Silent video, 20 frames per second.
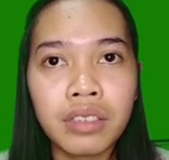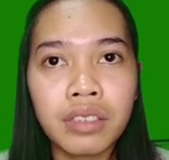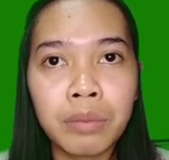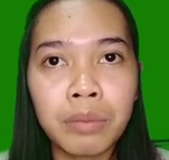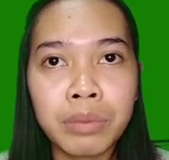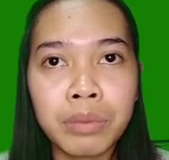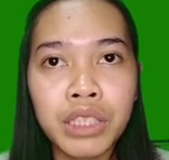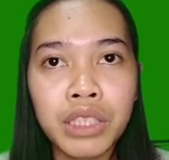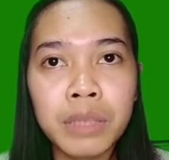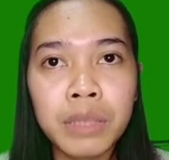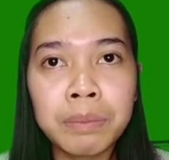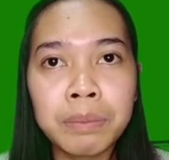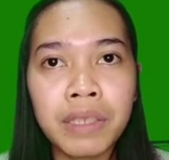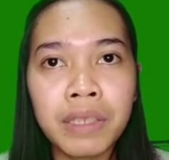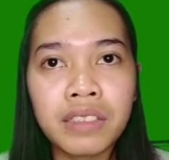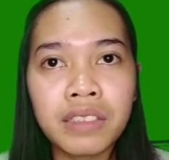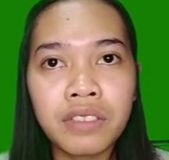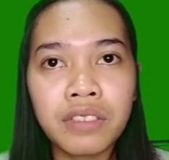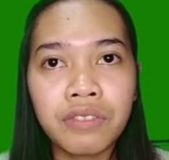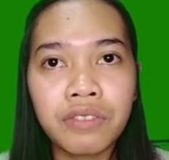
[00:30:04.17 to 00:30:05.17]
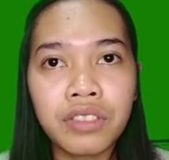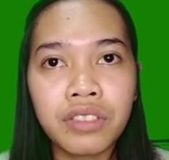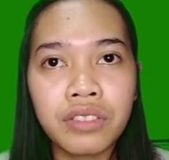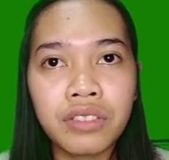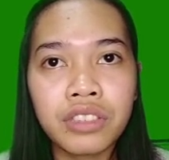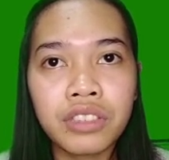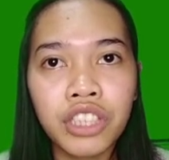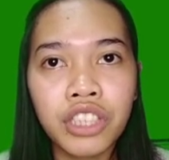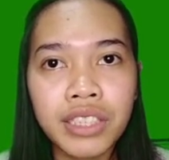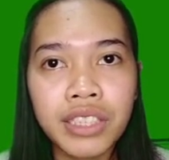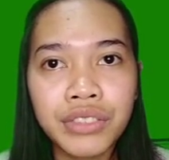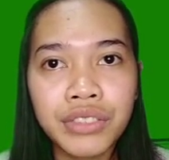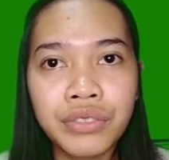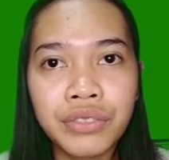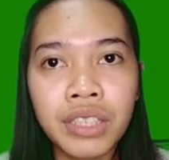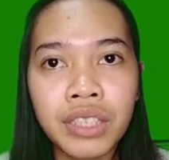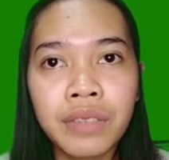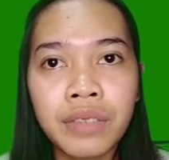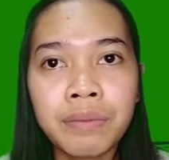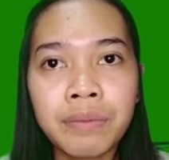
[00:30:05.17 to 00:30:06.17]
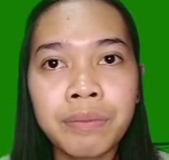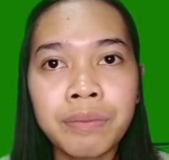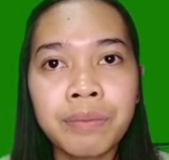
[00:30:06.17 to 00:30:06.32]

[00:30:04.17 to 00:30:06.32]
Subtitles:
The principles of transfer.